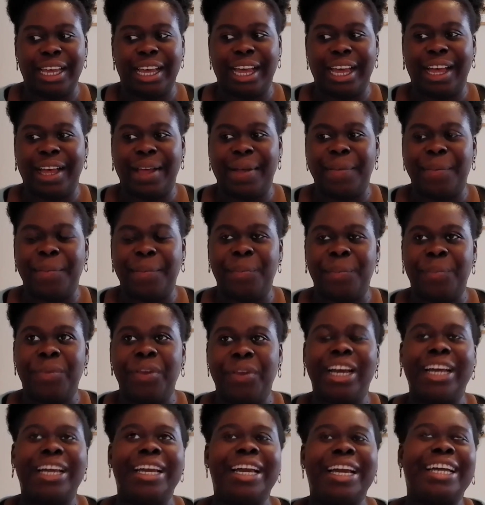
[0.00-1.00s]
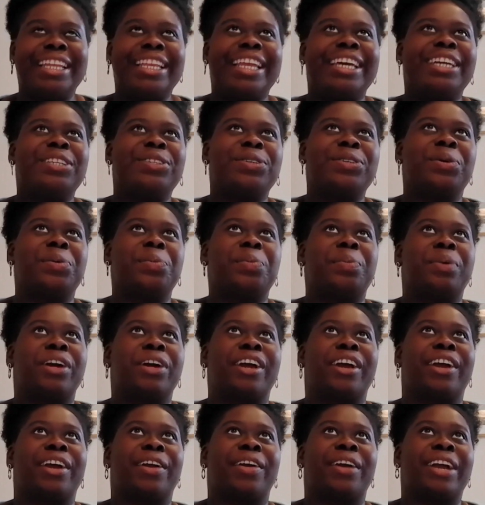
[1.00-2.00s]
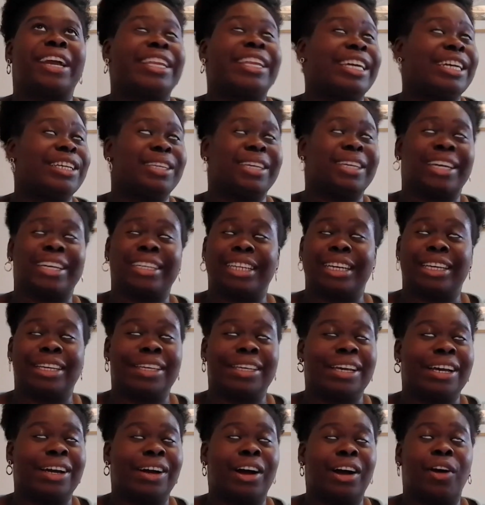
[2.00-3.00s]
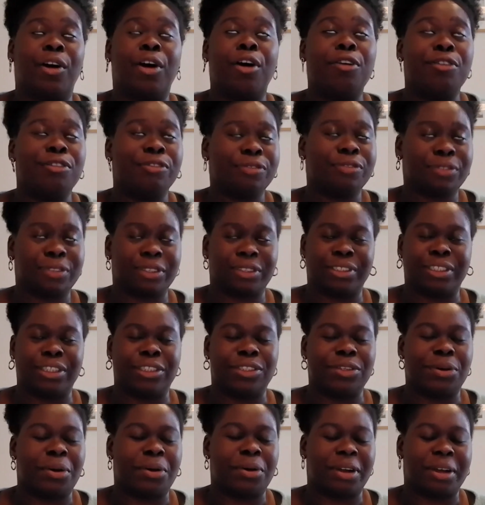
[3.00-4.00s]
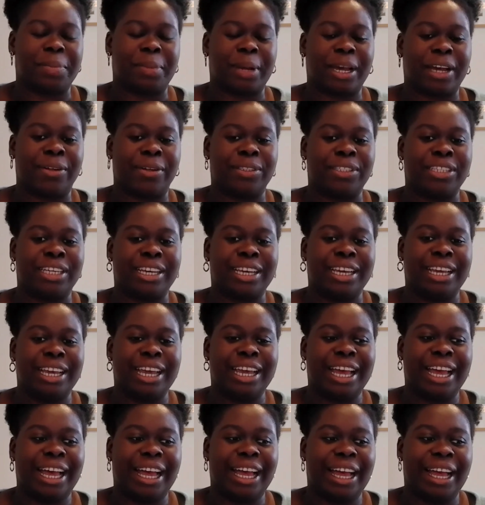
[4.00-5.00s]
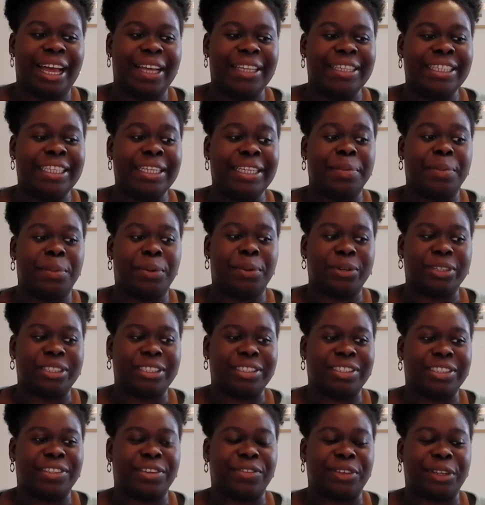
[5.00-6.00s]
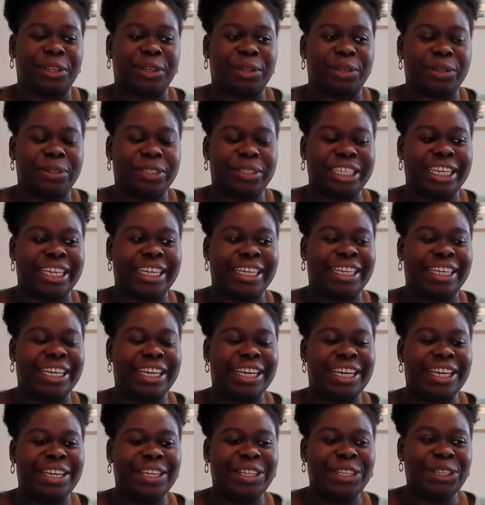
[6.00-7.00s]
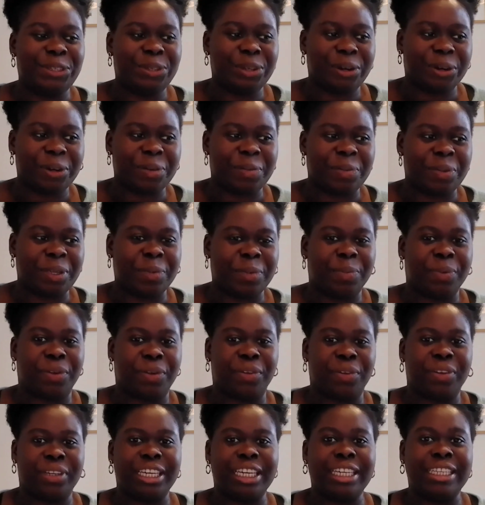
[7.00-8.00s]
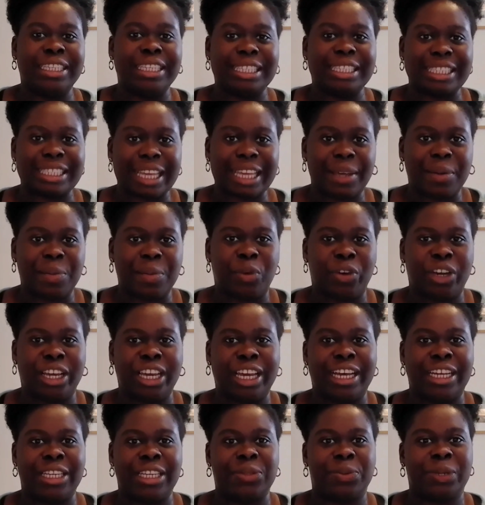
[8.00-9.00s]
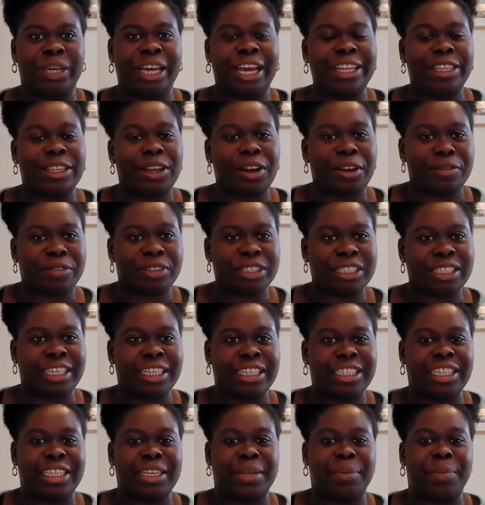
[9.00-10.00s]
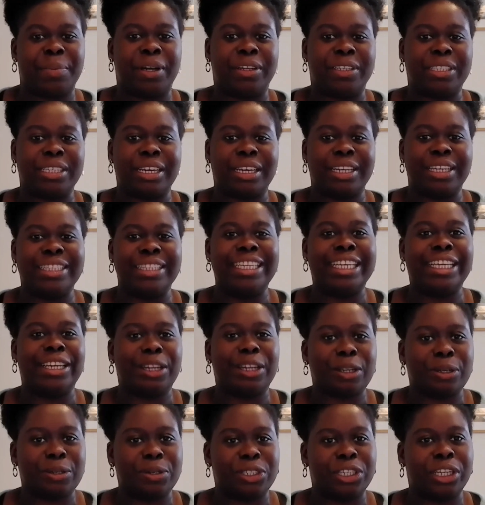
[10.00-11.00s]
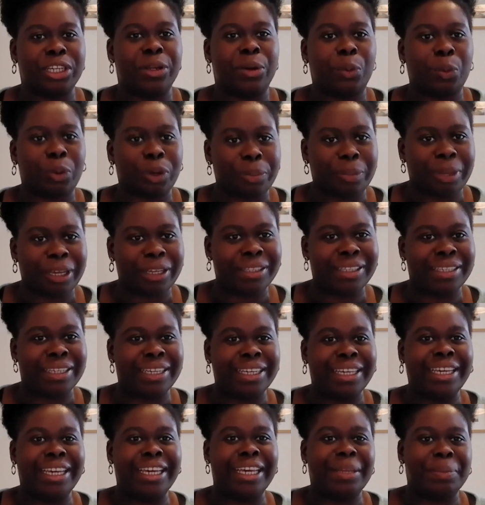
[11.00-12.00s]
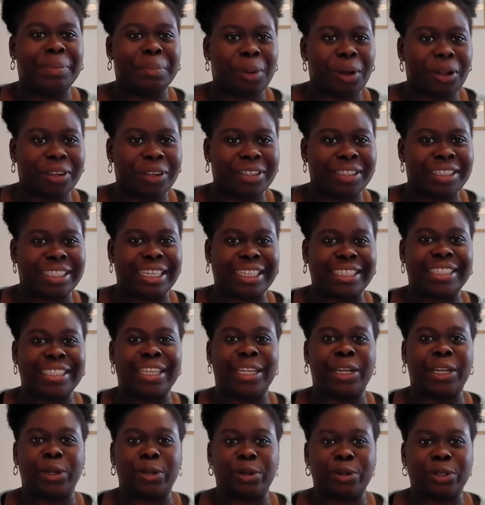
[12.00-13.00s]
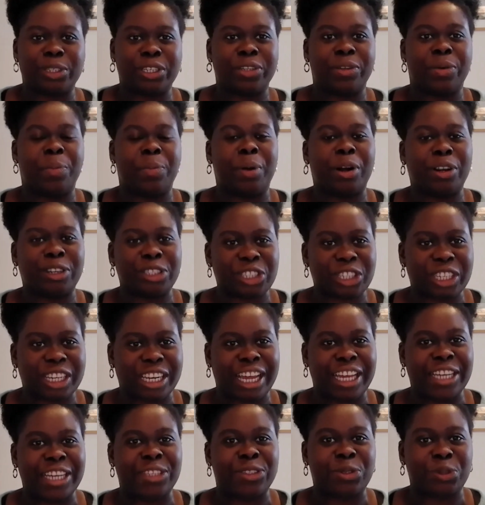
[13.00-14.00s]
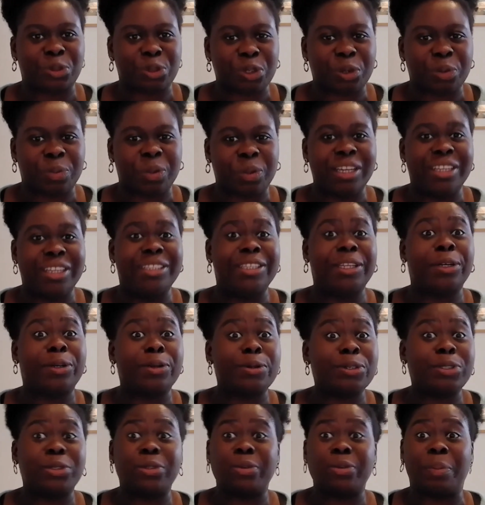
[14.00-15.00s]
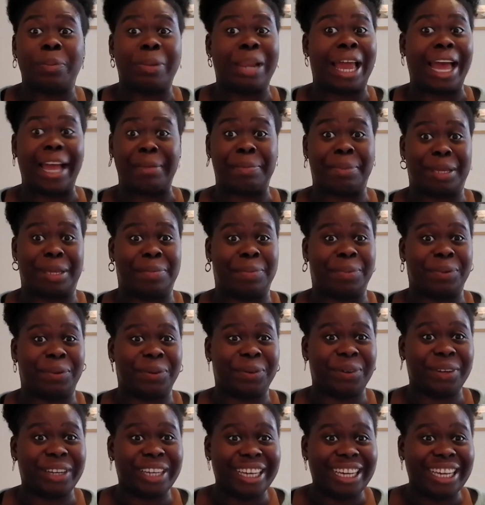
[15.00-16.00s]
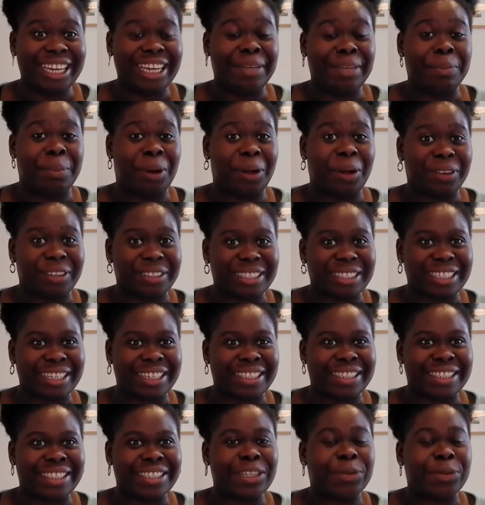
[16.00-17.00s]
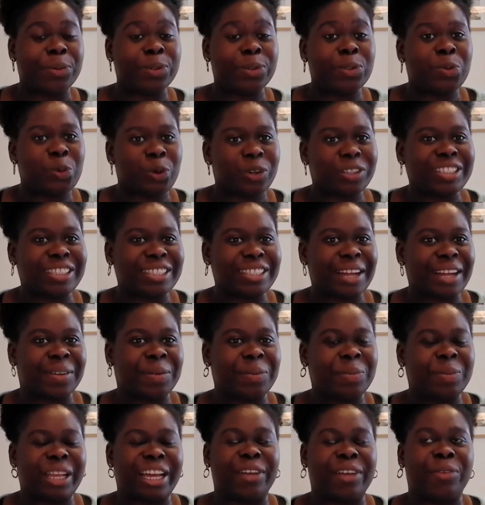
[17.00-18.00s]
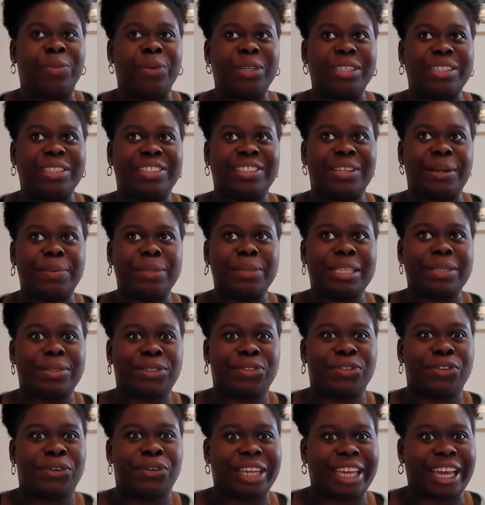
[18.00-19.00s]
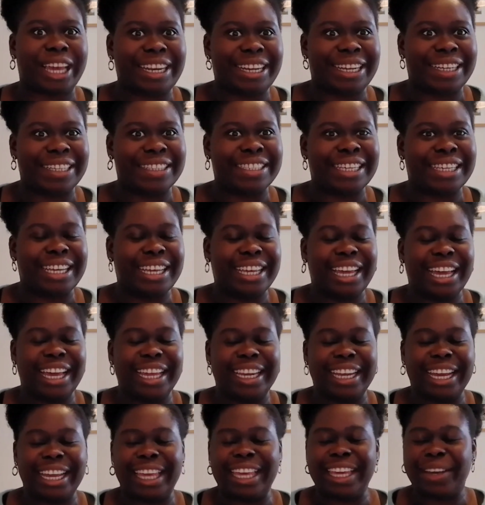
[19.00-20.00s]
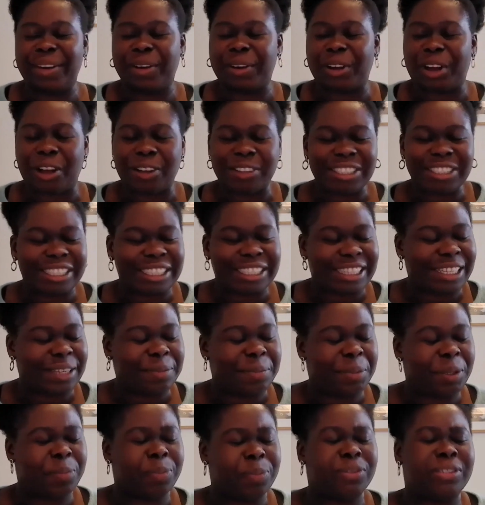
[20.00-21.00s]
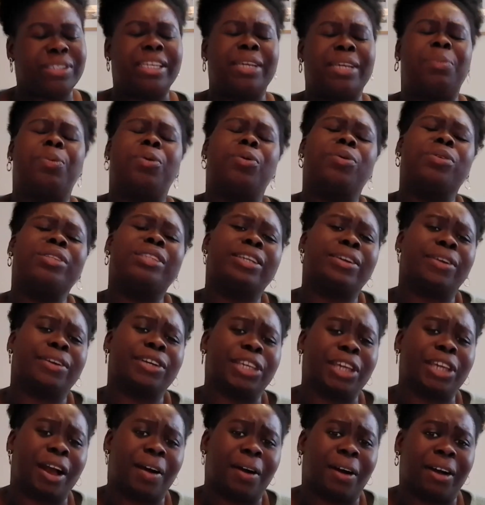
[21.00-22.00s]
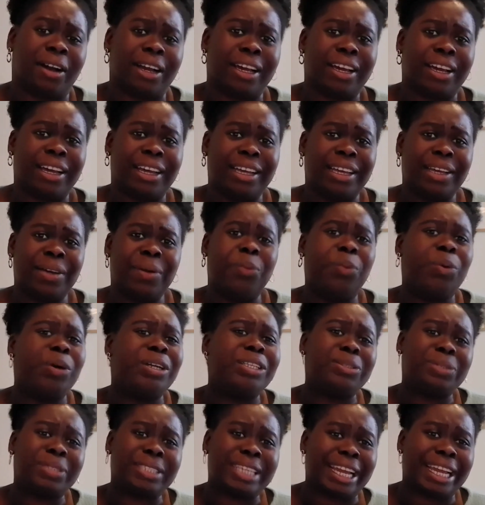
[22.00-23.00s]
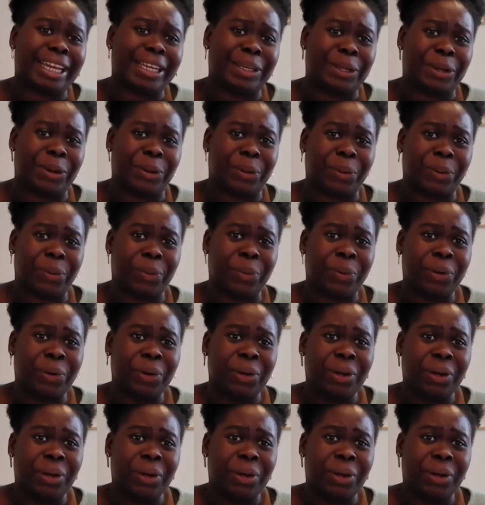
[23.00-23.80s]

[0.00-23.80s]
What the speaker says: I like to compare, and I often talk about the importance of including young people in the same way as we had conversation about the inclusion of women in politics, the inclusion of marginalized group, the inclusion of Black people in politics. There was once, like, we sometimes forget it, and I hear constantly people say, but they're young. What do they know?